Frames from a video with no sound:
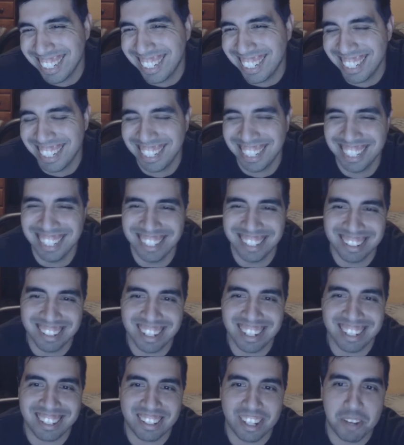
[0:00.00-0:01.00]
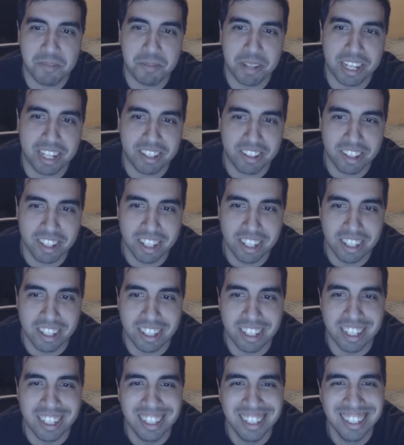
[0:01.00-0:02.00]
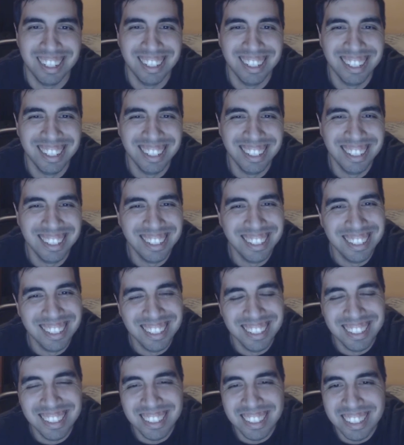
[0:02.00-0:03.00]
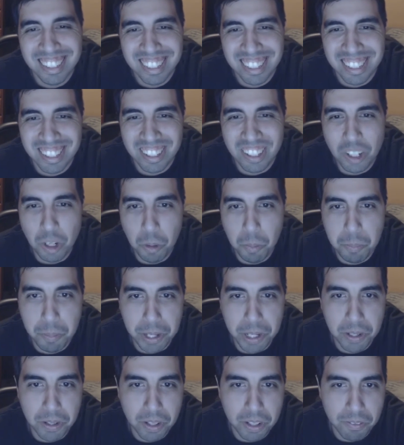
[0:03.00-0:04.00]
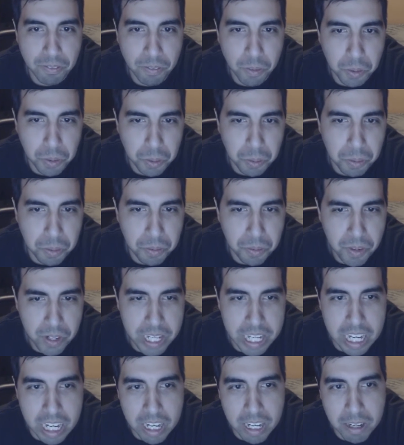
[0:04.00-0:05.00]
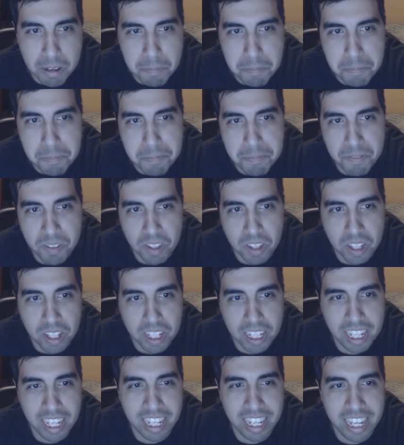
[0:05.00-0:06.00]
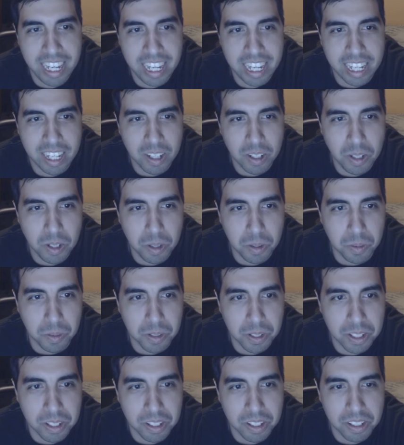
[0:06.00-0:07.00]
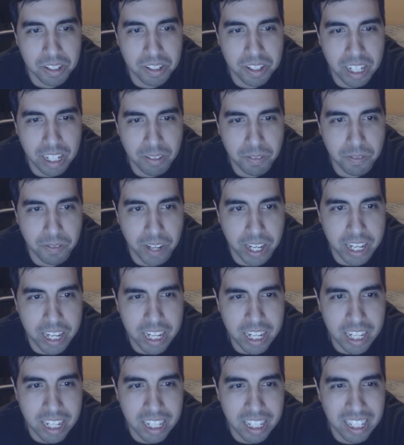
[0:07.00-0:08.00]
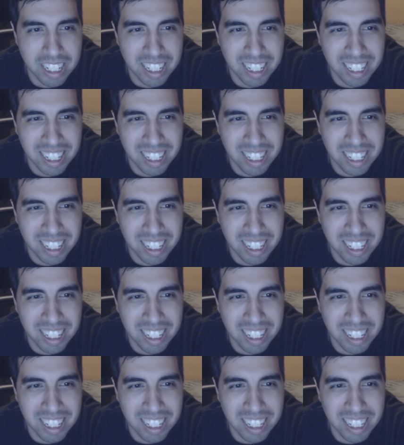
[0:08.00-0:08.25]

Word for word: It did the exact same thing as Gon. No better than four oh three. Hey, oh, is that offending?